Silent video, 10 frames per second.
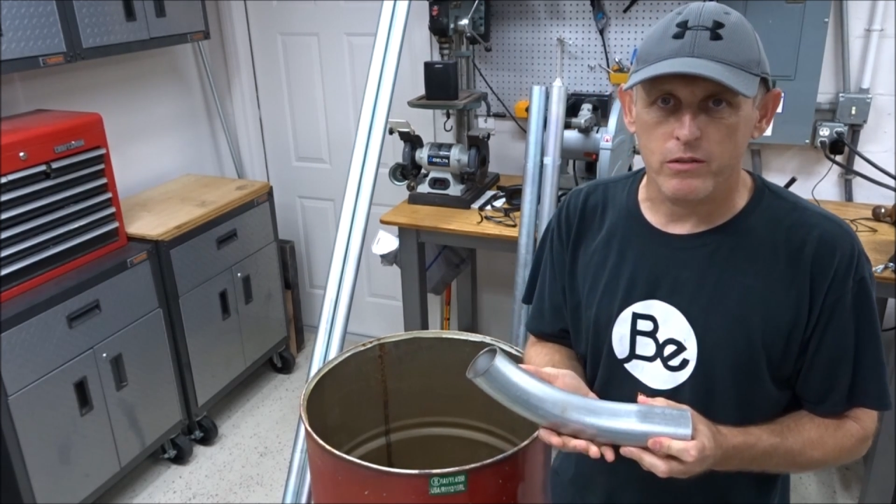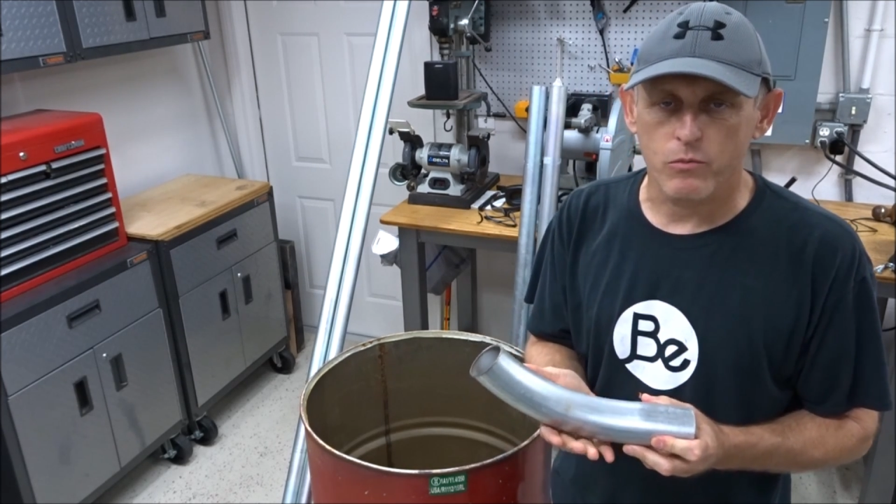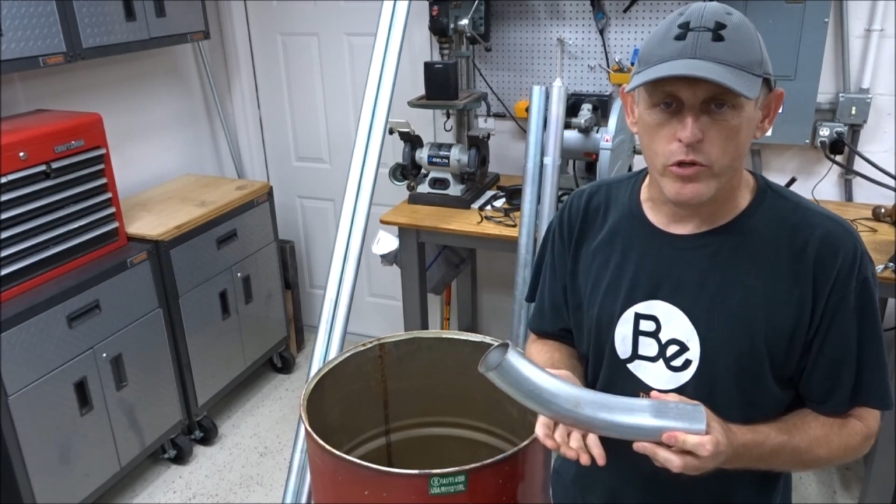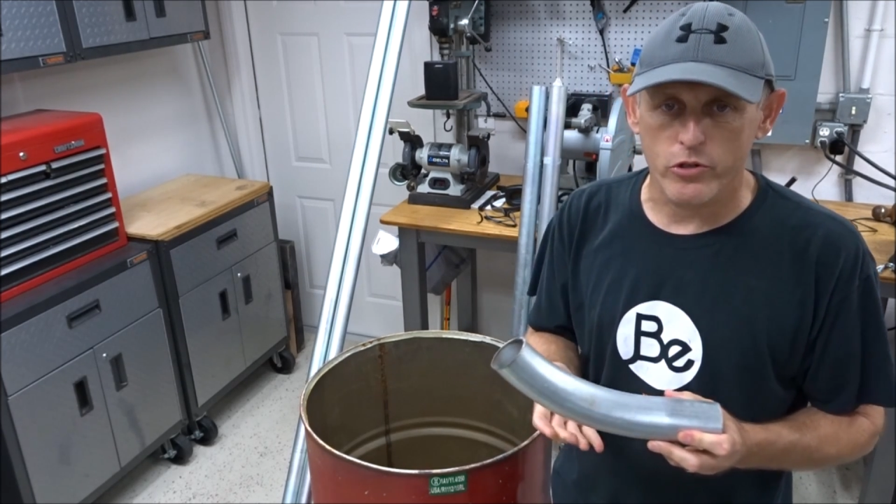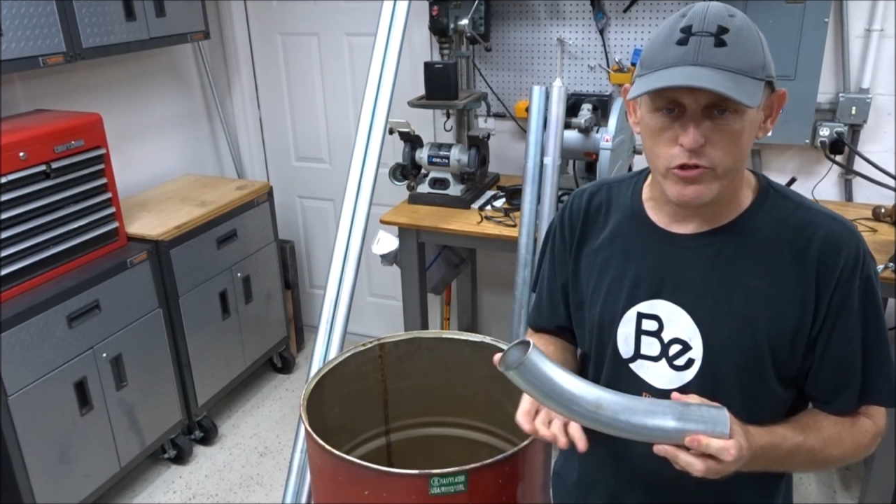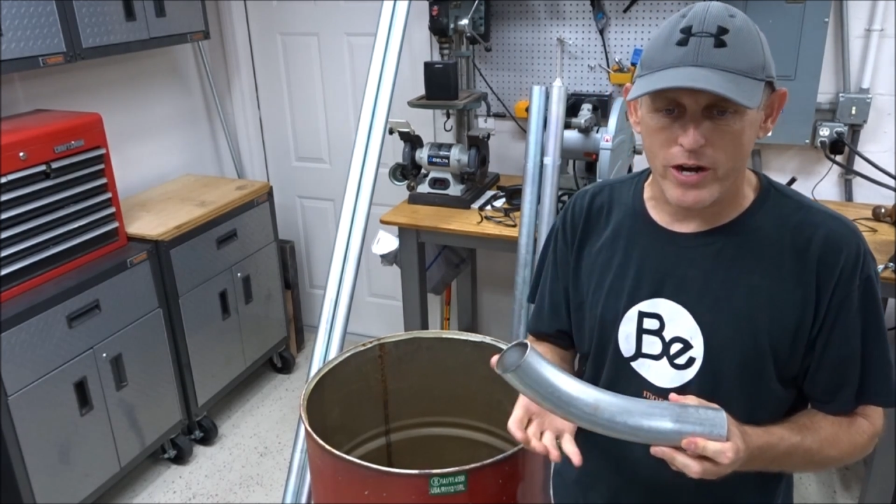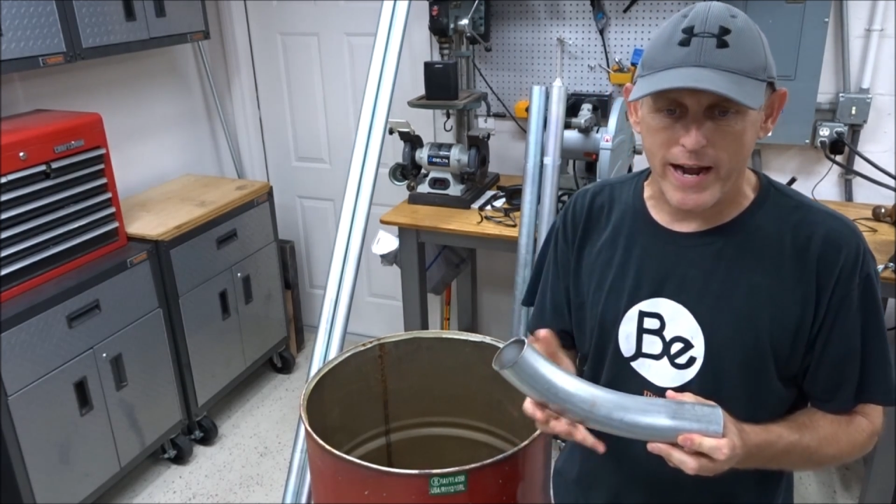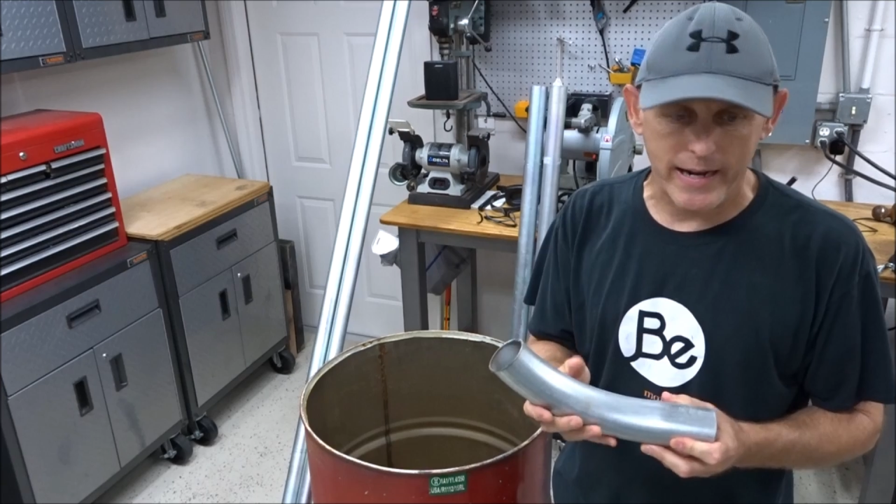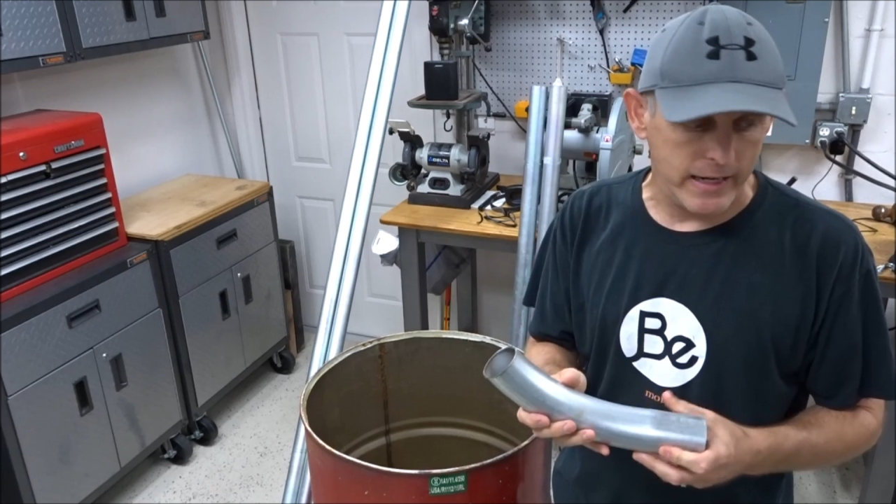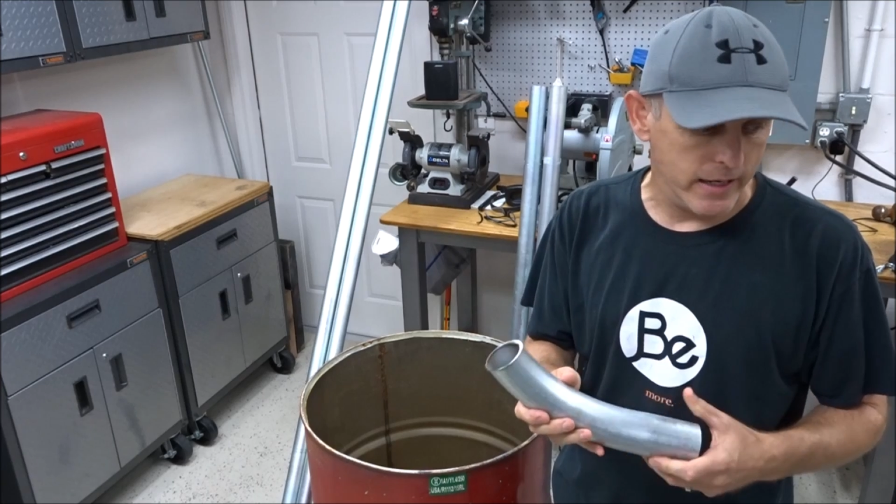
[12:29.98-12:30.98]
when you're
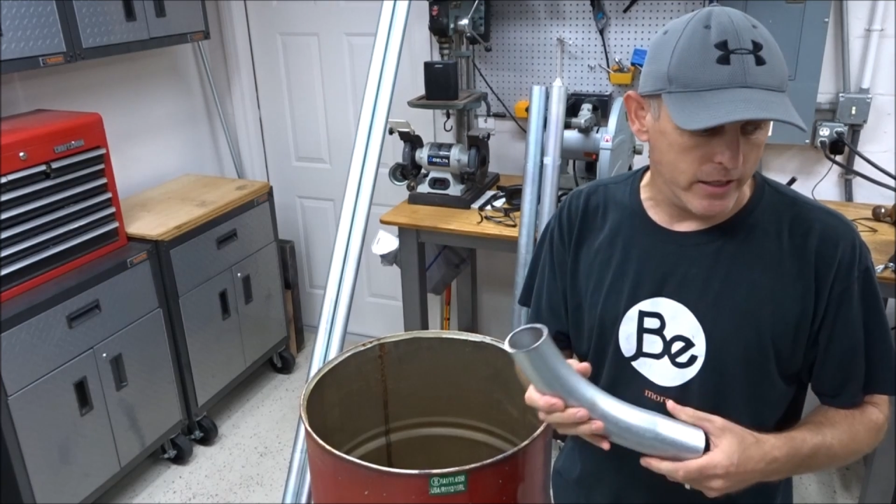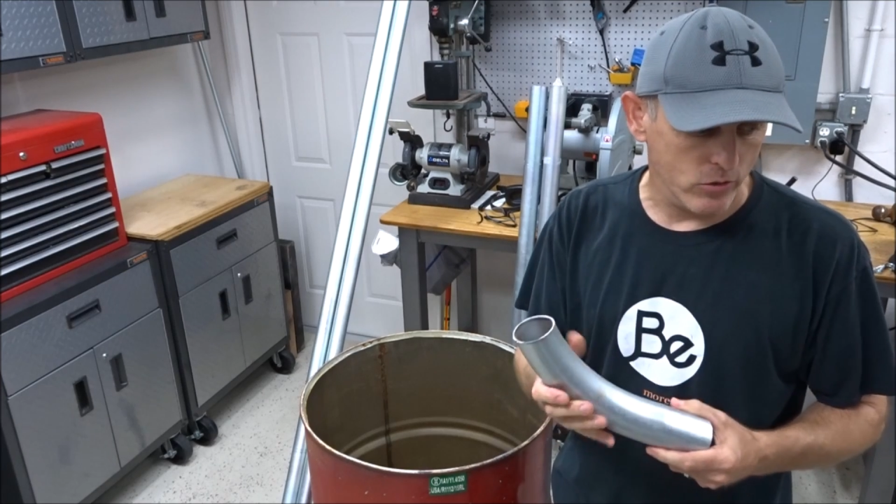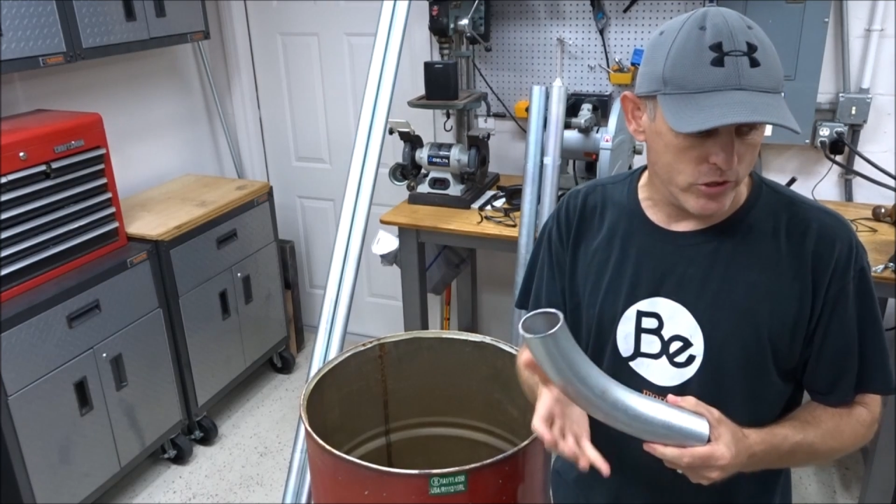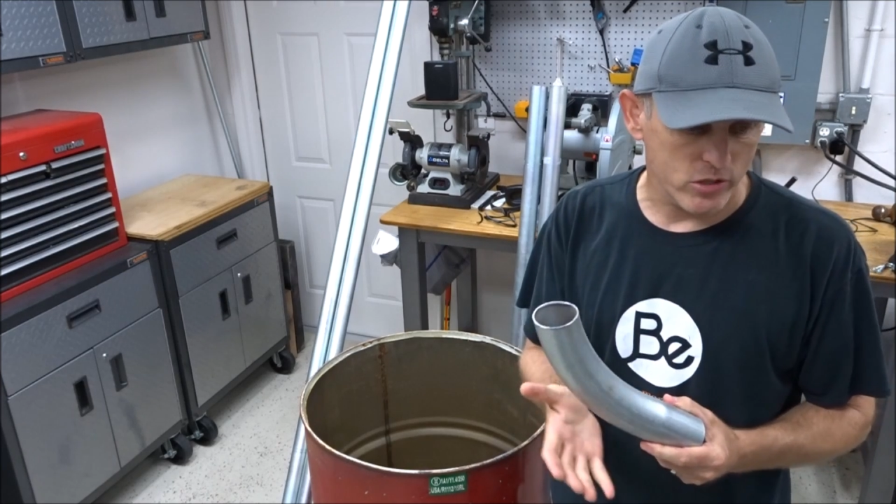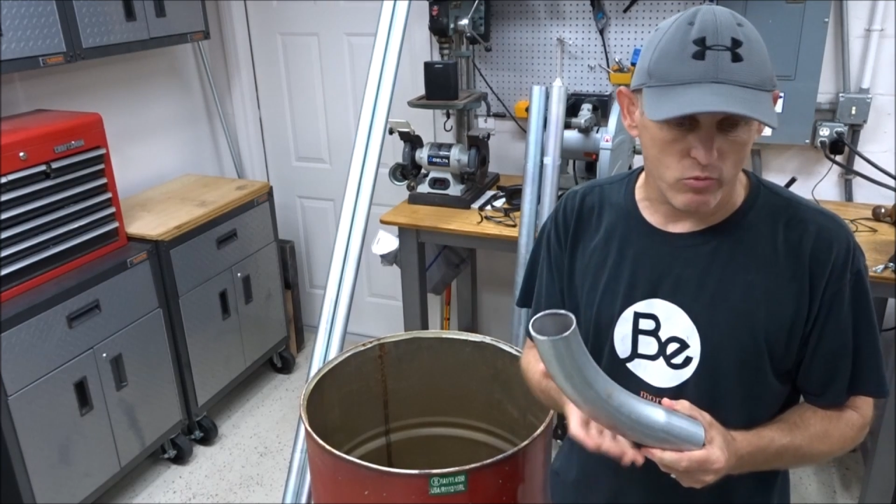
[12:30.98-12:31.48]
dragging it, it'll just